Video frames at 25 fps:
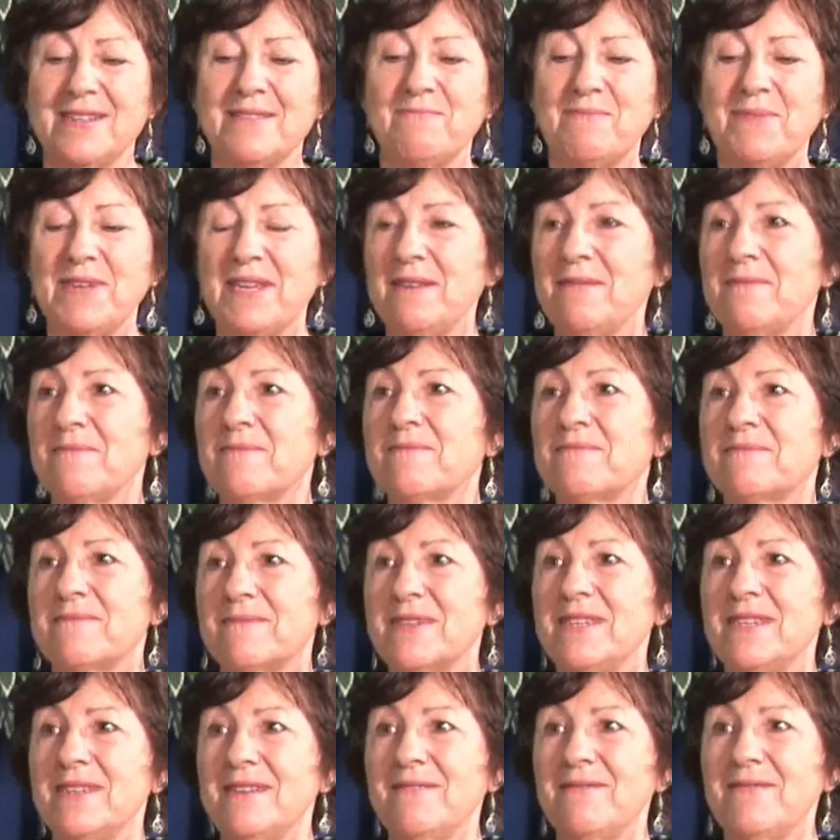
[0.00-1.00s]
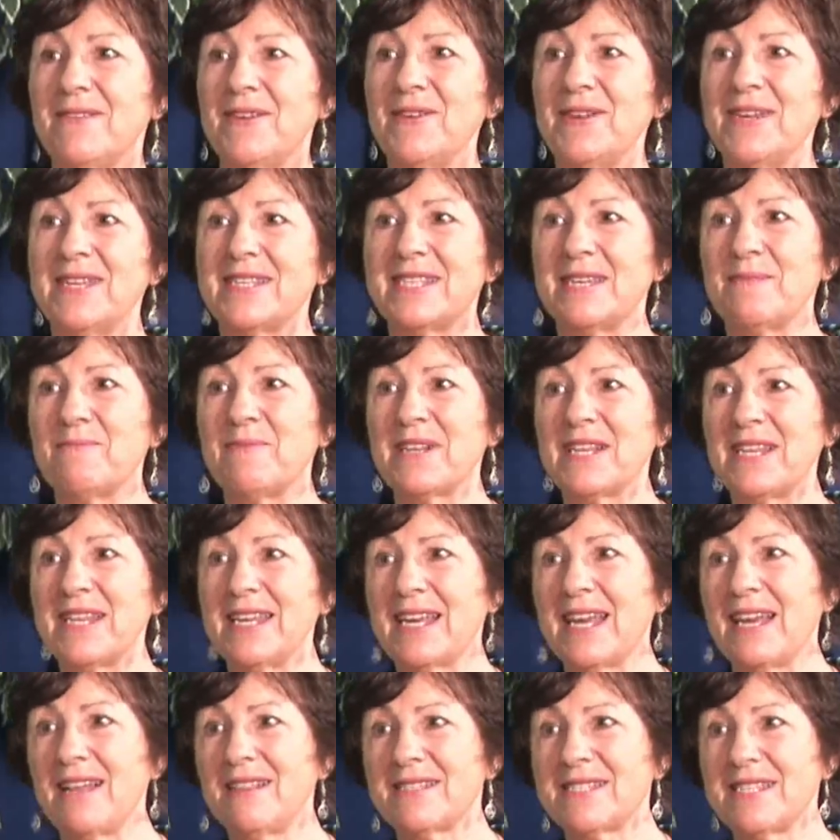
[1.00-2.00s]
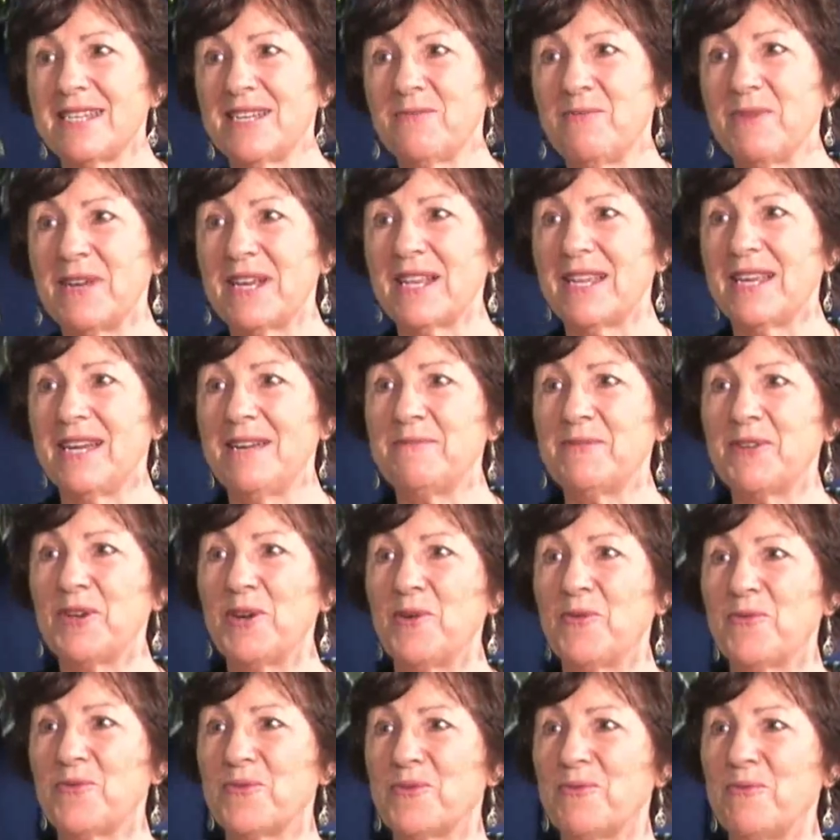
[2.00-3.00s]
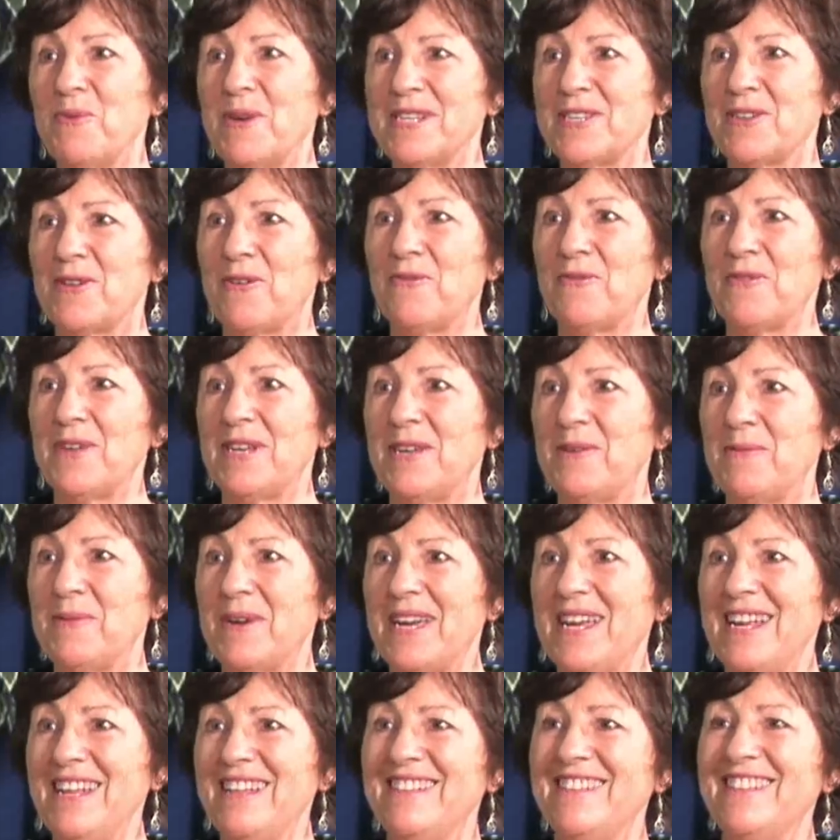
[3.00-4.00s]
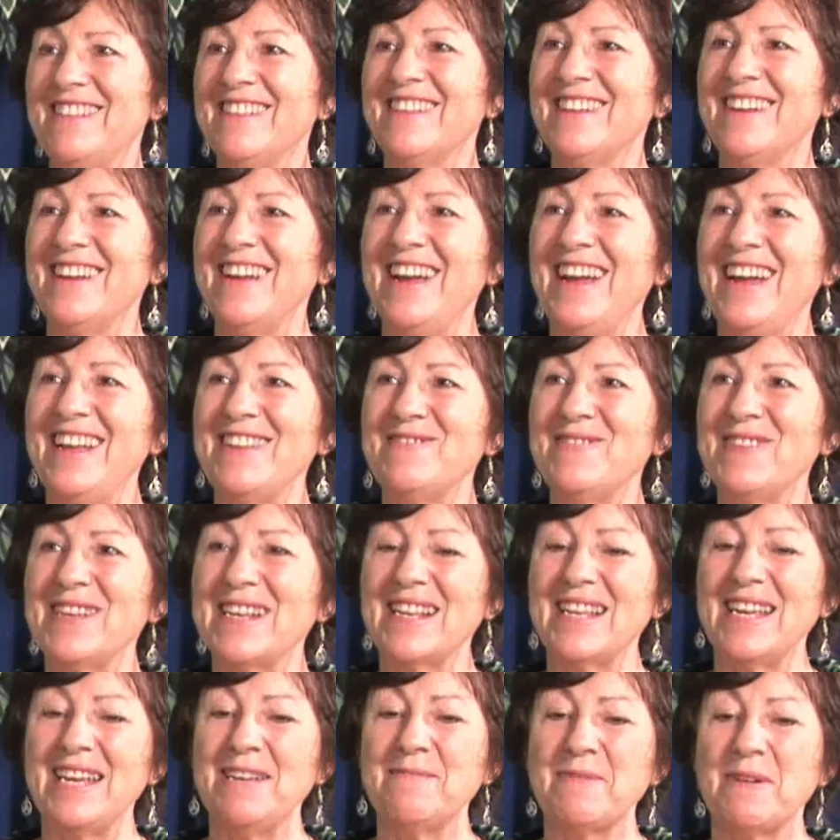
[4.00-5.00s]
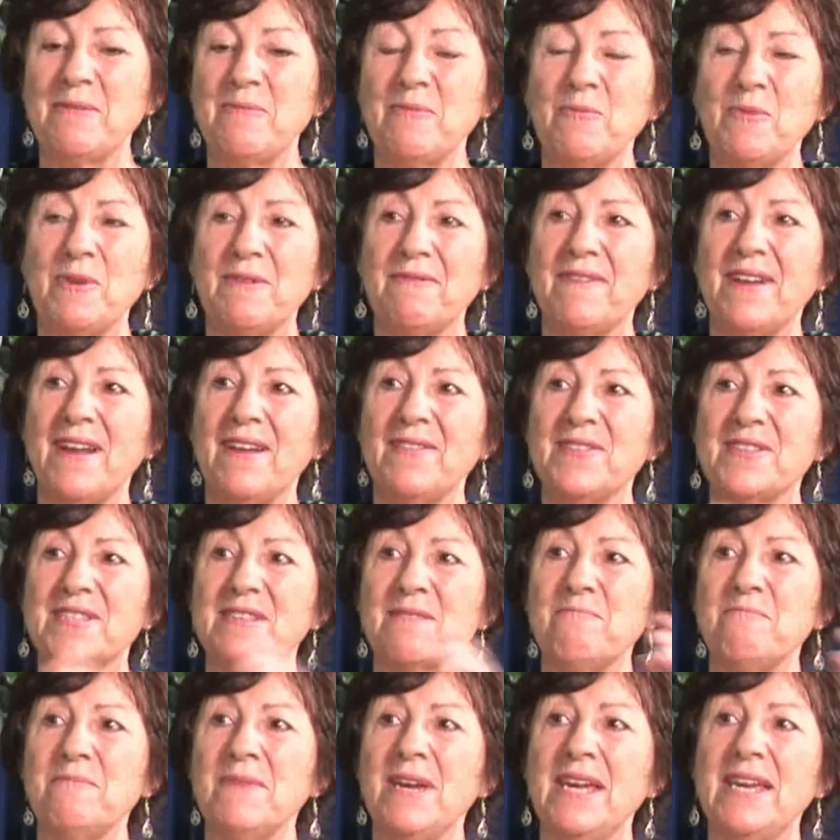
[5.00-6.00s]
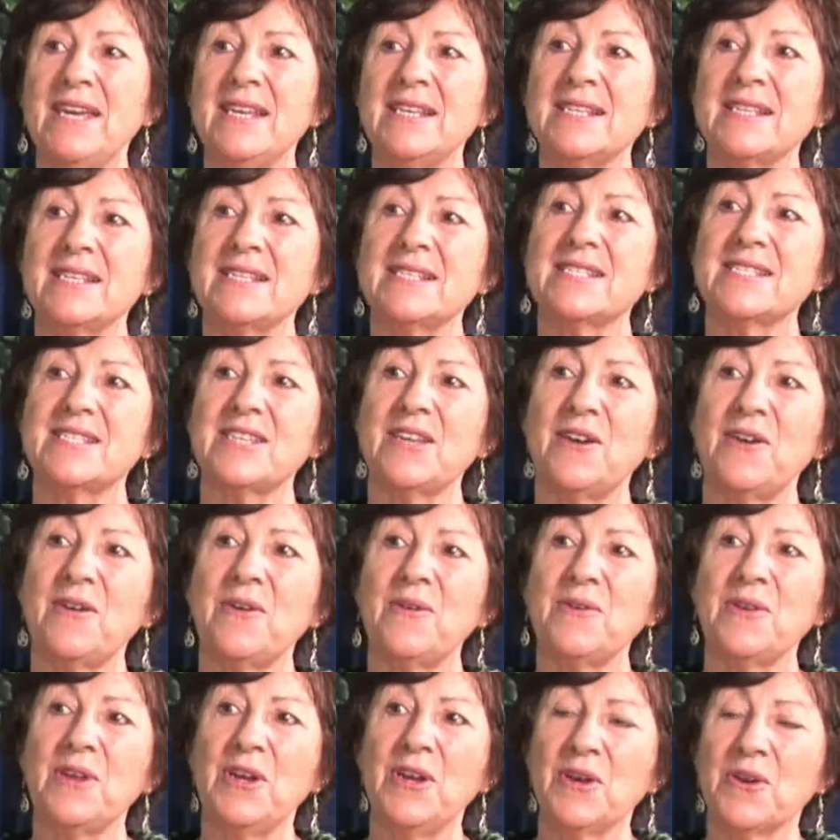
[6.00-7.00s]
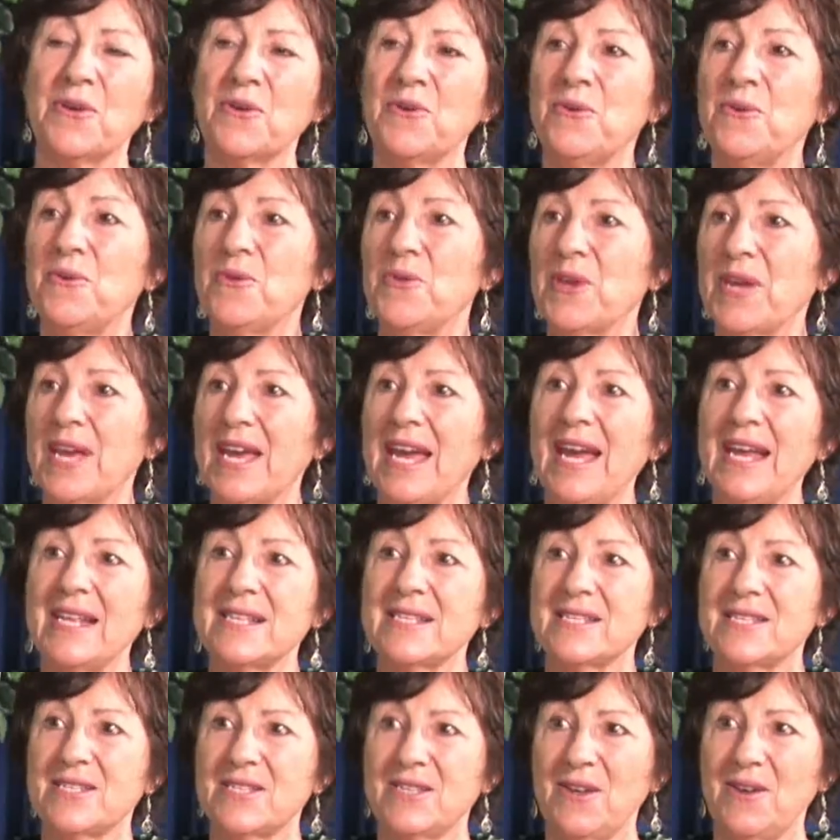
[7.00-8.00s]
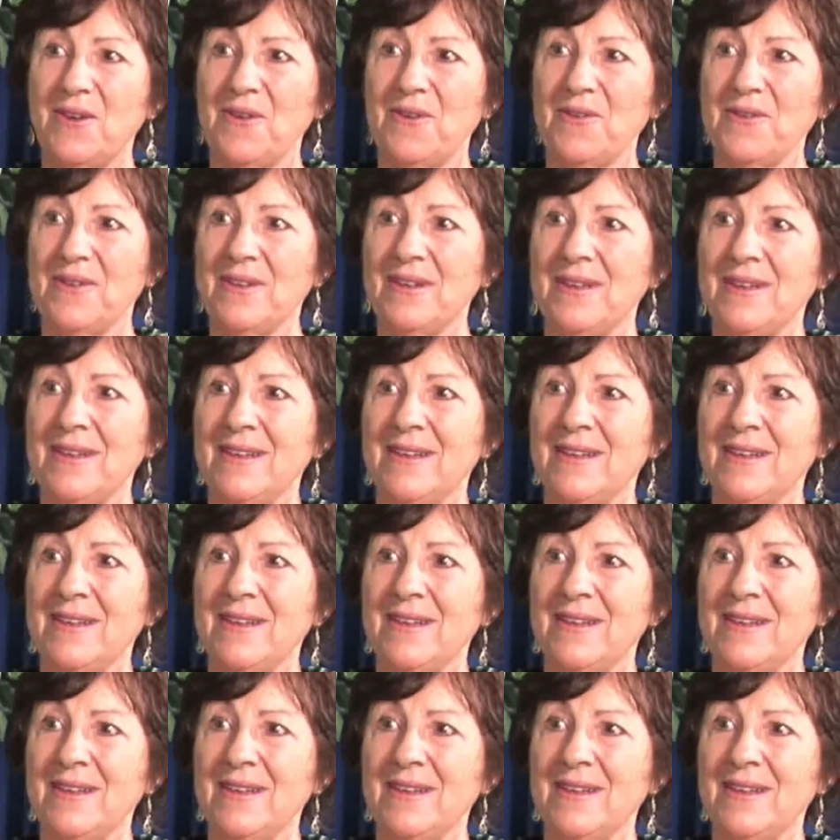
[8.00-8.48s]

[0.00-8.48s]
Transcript: being you know, very typically Celtic. We climbed over and went off anyway. And we climbed up and we found this amazing stone called the Cat's Stone.